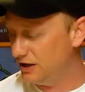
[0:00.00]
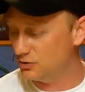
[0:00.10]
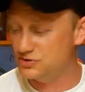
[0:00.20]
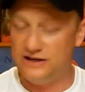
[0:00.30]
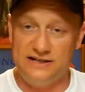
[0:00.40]
It
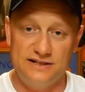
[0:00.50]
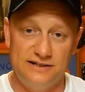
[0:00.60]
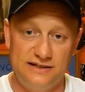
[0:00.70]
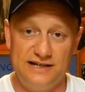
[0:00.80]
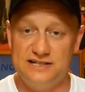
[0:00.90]
also had
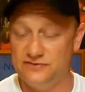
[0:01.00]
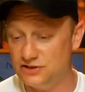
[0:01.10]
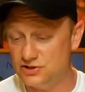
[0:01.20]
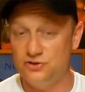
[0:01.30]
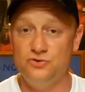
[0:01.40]

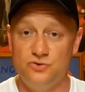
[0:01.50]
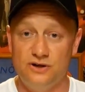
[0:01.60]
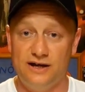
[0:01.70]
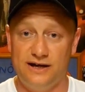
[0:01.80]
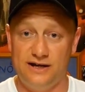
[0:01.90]
natively two
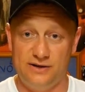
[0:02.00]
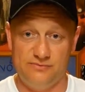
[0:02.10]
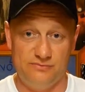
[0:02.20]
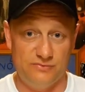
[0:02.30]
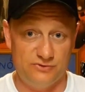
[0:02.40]

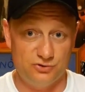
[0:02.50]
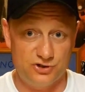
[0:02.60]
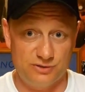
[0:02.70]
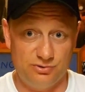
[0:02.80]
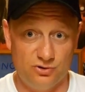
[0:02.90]
um,
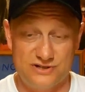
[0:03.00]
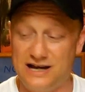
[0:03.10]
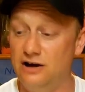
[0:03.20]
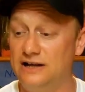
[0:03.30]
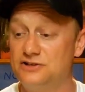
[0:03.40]
joystick ports
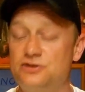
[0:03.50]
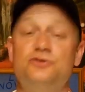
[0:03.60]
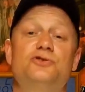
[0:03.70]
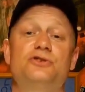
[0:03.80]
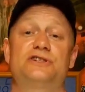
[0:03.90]
out and
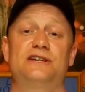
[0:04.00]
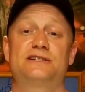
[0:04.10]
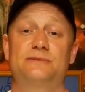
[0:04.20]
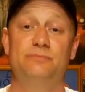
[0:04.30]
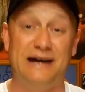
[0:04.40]
two
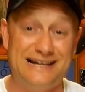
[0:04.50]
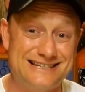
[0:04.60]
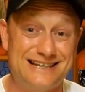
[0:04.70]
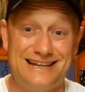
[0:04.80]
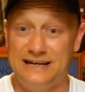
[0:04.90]
joysticks
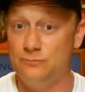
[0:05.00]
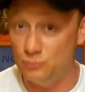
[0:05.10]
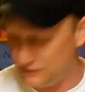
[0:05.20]
pads that came